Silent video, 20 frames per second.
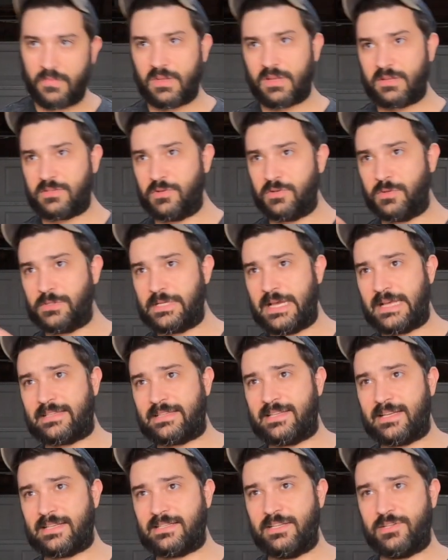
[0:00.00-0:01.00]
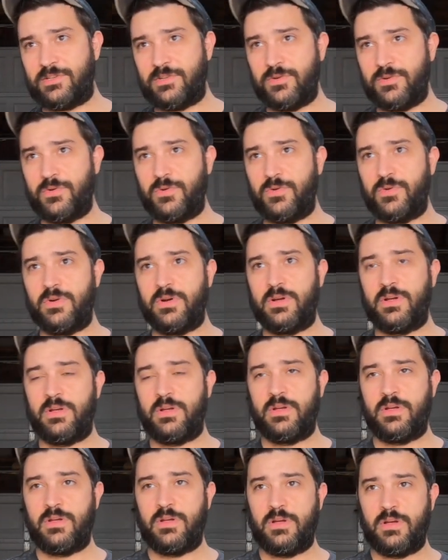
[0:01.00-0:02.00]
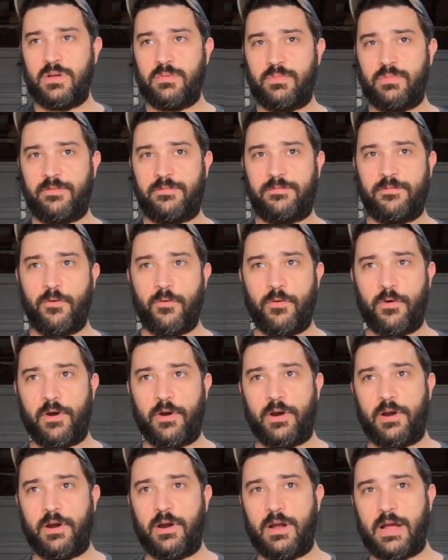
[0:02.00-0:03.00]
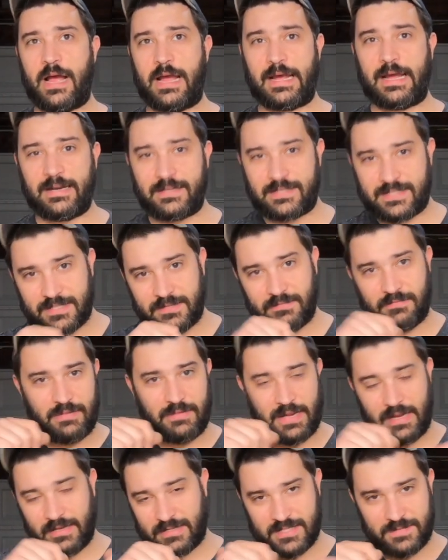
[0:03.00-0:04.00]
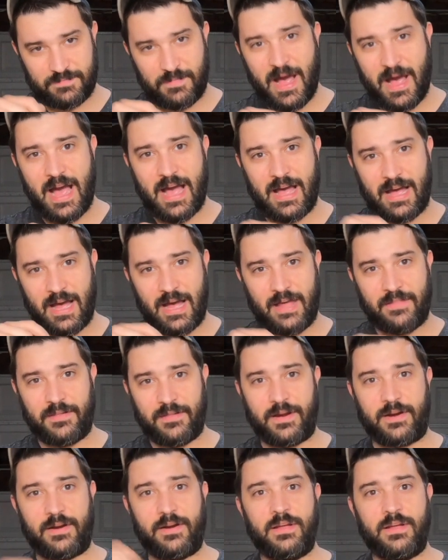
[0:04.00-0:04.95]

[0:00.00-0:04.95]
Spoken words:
So it was at 62 before, I got a spot on there.